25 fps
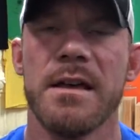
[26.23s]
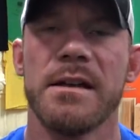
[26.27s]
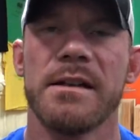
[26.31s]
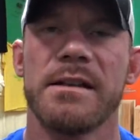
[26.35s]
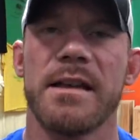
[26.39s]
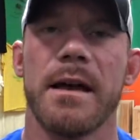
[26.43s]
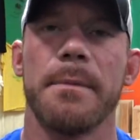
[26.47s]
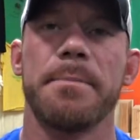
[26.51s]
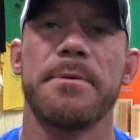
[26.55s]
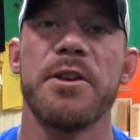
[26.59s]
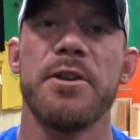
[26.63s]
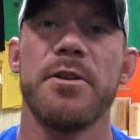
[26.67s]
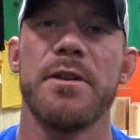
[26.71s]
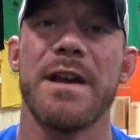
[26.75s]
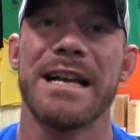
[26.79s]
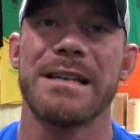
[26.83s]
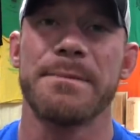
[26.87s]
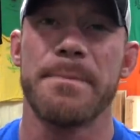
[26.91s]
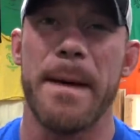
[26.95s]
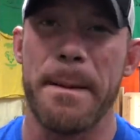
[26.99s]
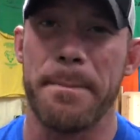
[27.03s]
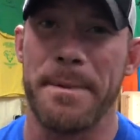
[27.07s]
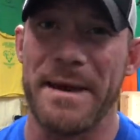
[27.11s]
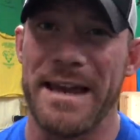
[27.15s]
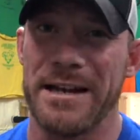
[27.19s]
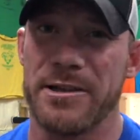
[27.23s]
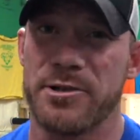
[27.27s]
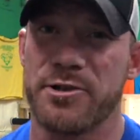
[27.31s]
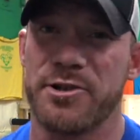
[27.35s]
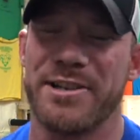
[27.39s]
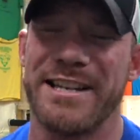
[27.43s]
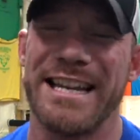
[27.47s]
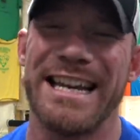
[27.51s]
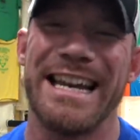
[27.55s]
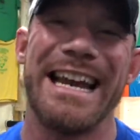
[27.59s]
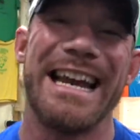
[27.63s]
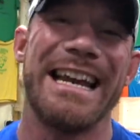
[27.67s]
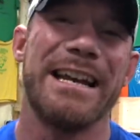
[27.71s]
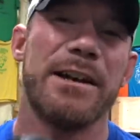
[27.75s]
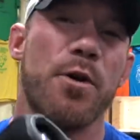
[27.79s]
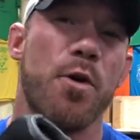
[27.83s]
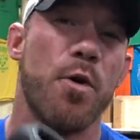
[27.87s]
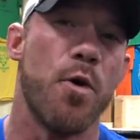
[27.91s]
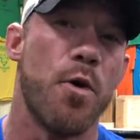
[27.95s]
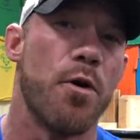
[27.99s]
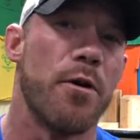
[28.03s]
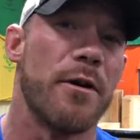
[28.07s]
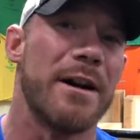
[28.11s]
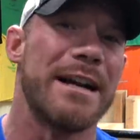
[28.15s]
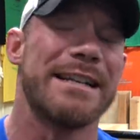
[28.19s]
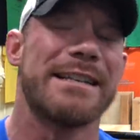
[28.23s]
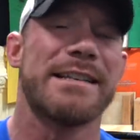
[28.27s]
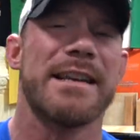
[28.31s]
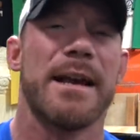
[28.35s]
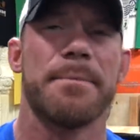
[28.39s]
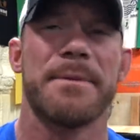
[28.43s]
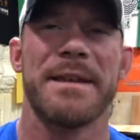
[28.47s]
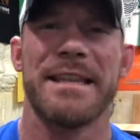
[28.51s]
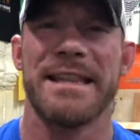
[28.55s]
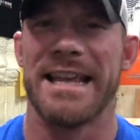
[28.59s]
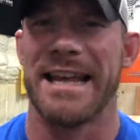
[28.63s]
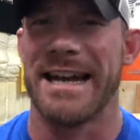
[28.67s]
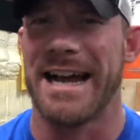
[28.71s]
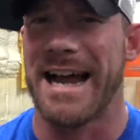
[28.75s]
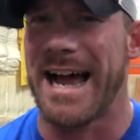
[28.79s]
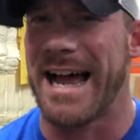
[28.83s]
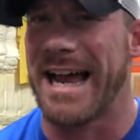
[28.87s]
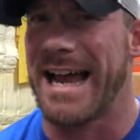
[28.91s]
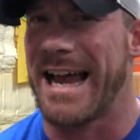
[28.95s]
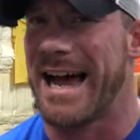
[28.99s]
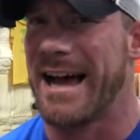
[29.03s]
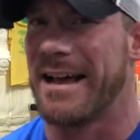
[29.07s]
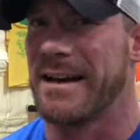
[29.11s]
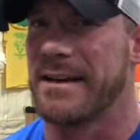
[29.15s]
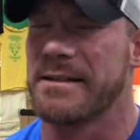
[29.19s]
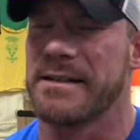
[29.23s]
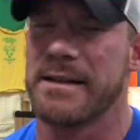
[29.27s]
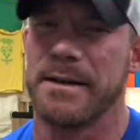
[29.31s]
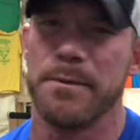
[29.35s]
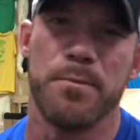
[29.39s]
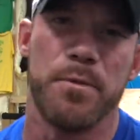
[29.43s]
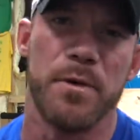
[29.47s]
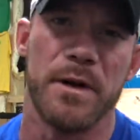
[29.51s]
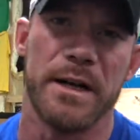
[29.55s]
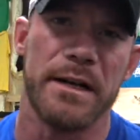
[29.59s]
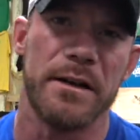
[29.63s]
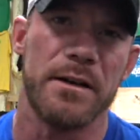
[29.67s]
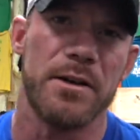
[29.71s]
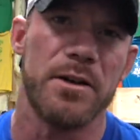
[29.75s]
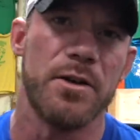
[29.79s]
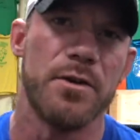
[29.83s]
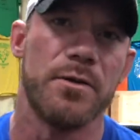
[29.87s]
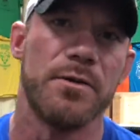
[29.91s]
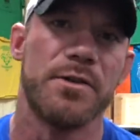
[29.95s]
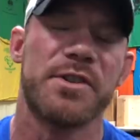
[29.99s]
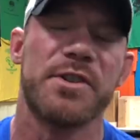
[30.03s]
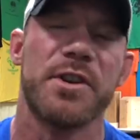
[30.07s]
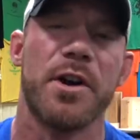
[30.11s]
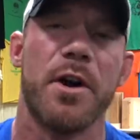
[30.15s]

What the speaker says: something you guys might be interested in, or it's something that I honestly wouldn't use.